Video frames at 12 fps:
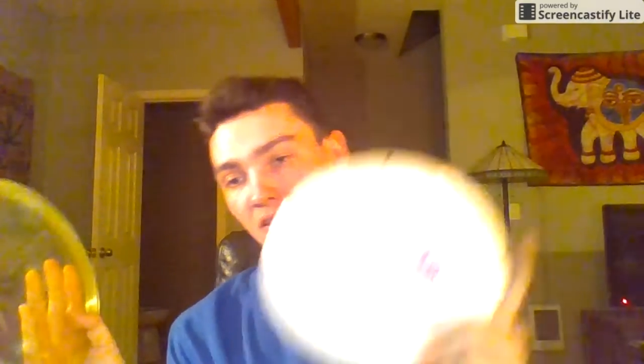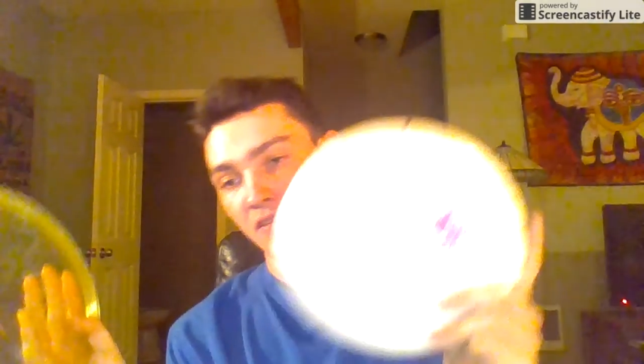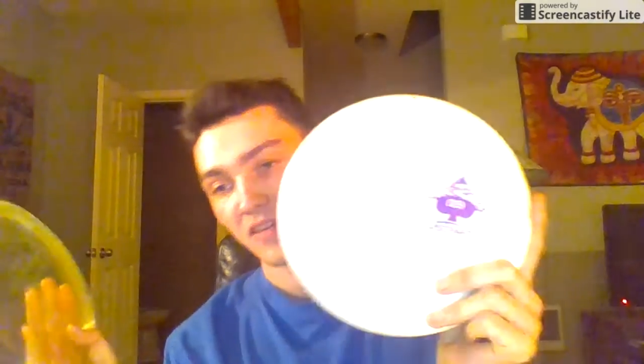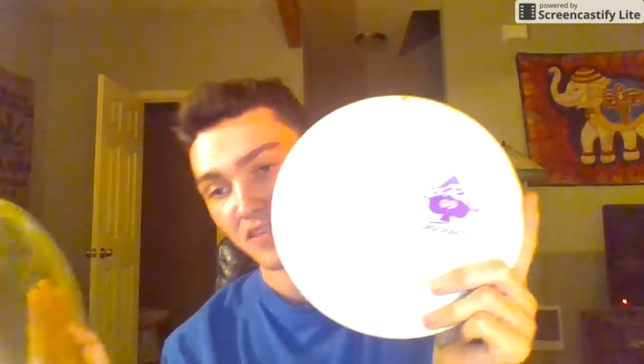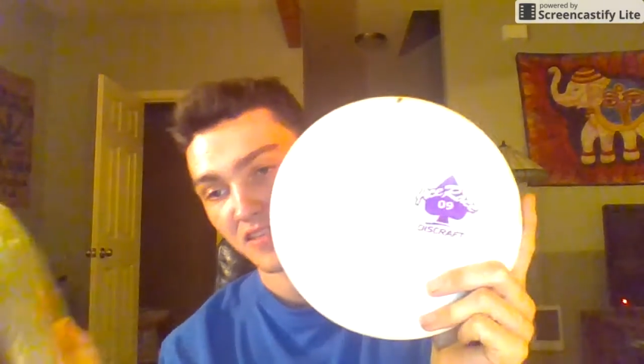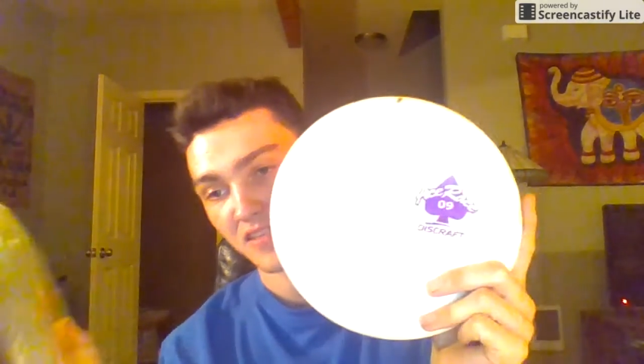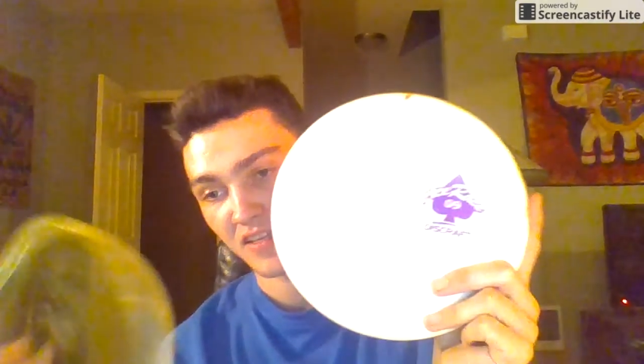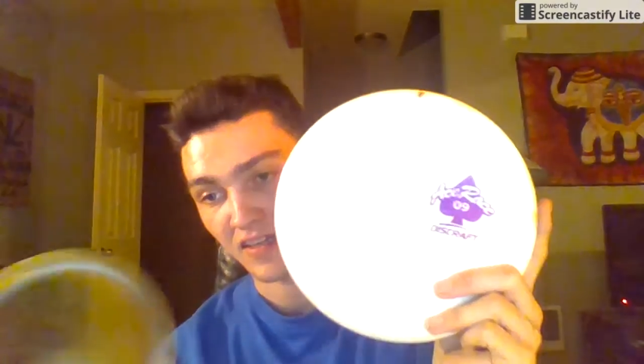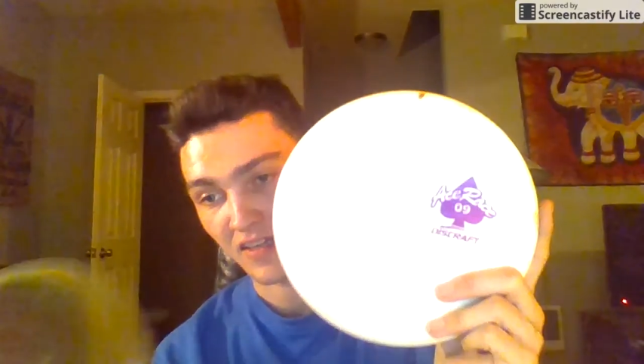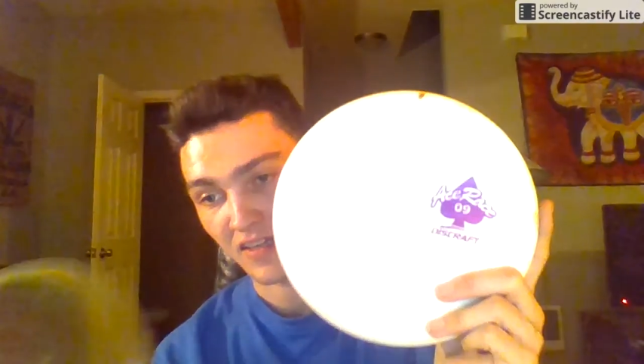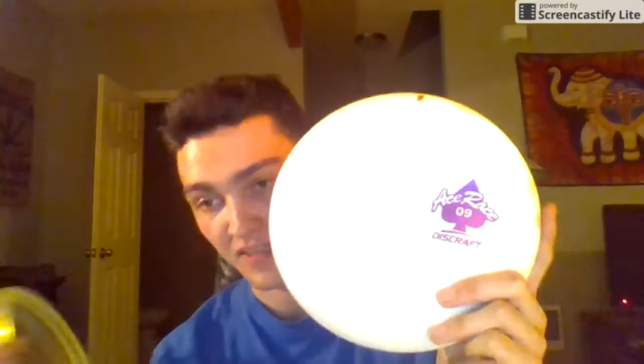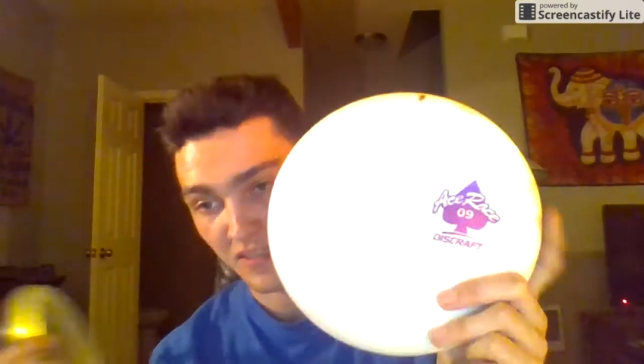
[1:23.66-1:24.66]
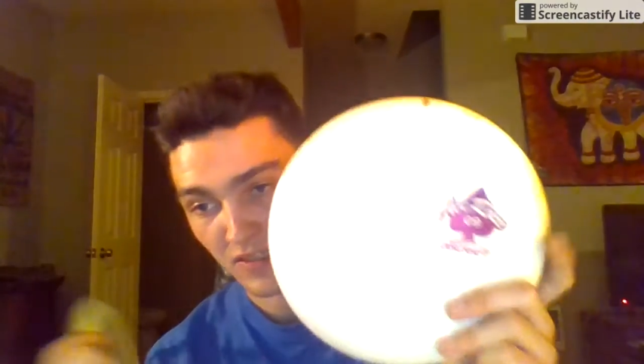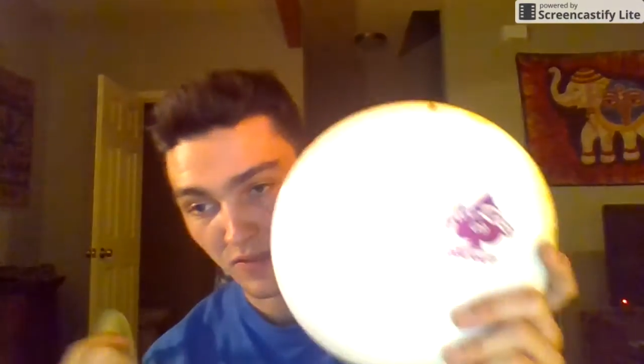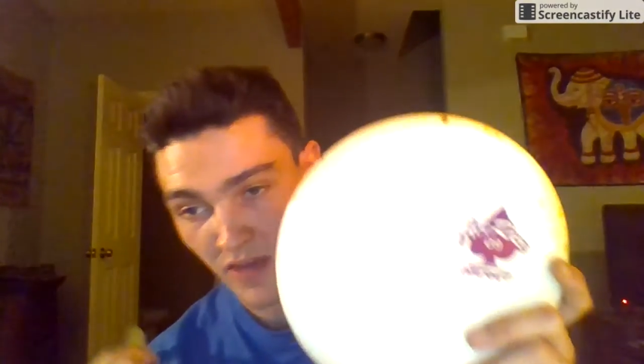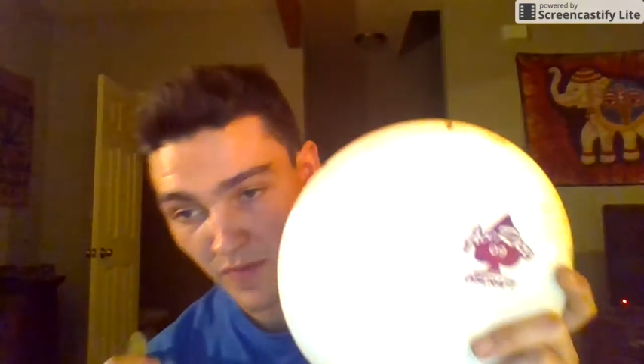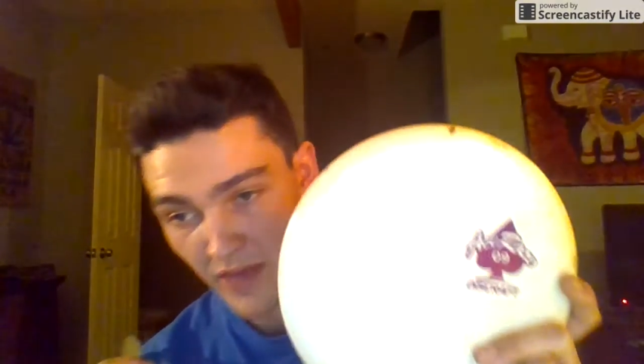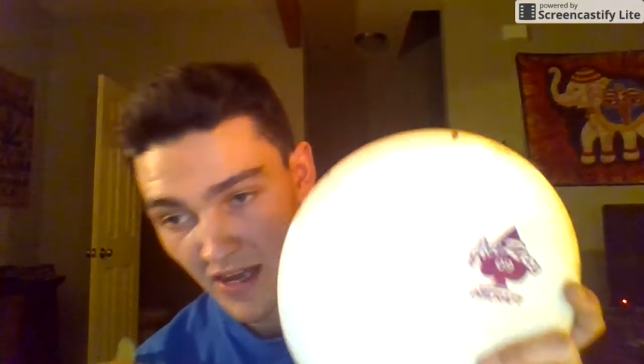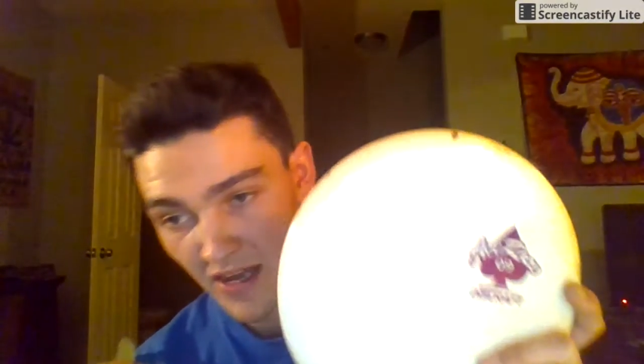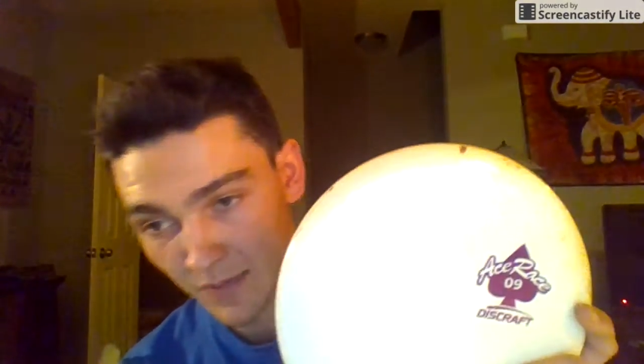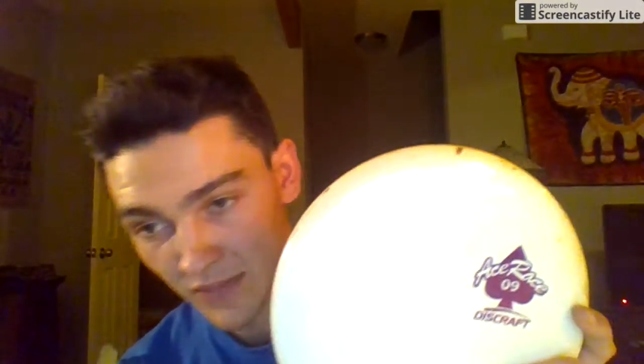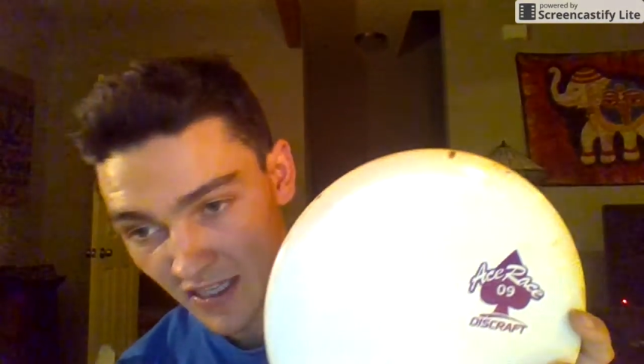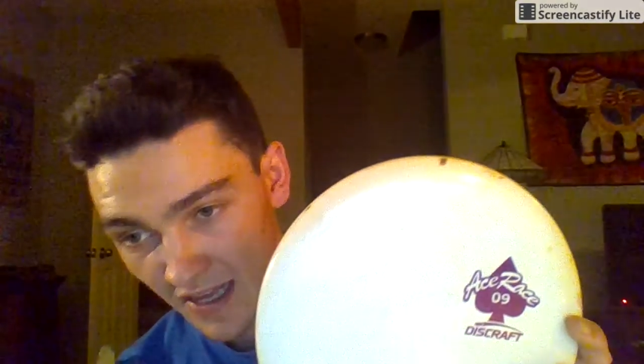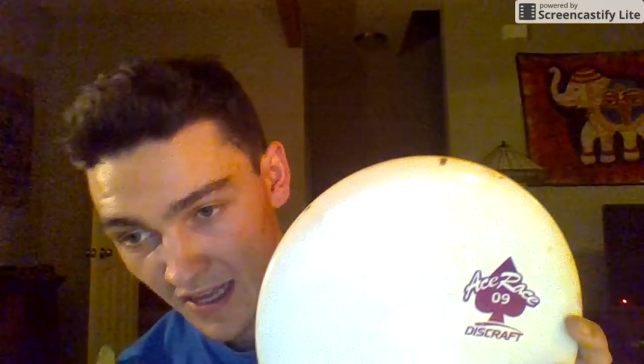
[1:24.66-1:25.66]
This thing is my
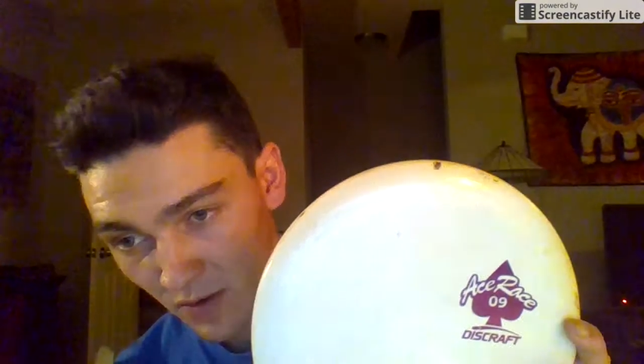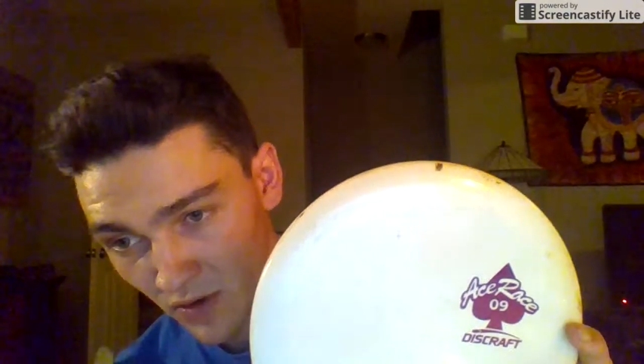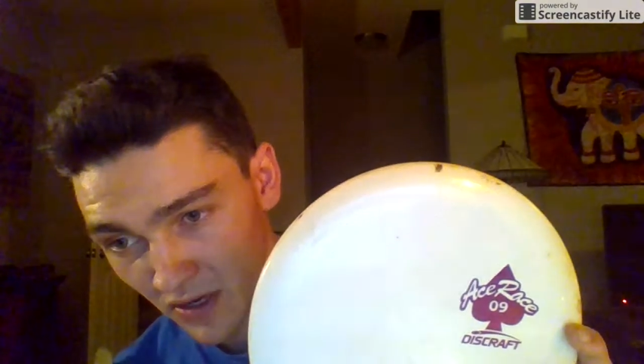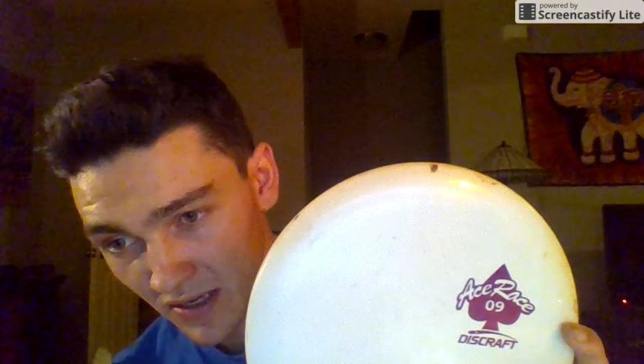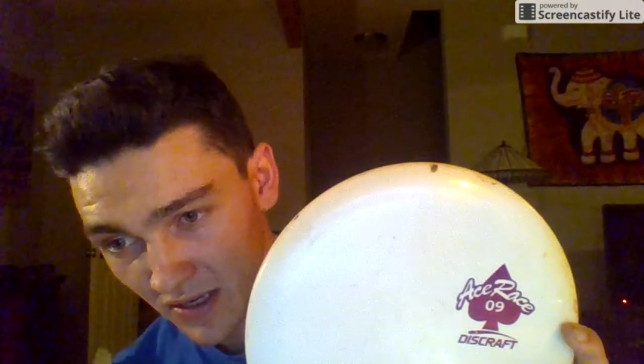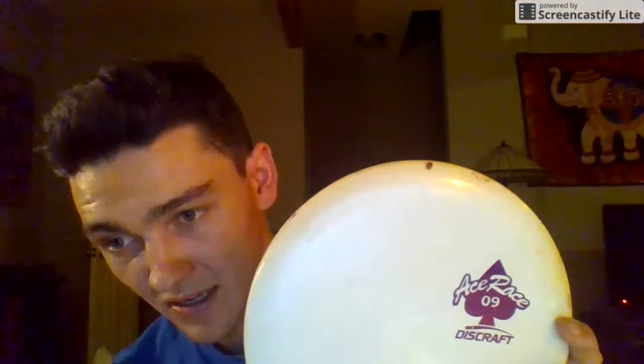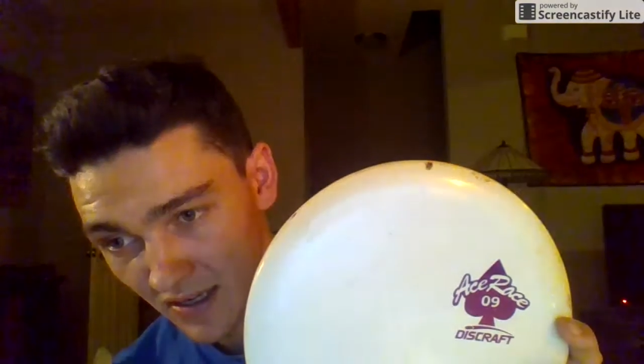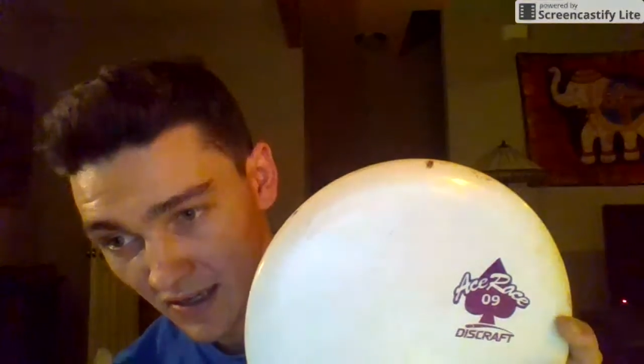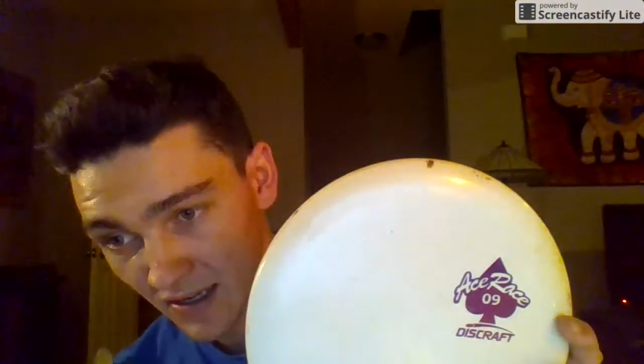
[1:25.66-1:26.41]
backup to that one.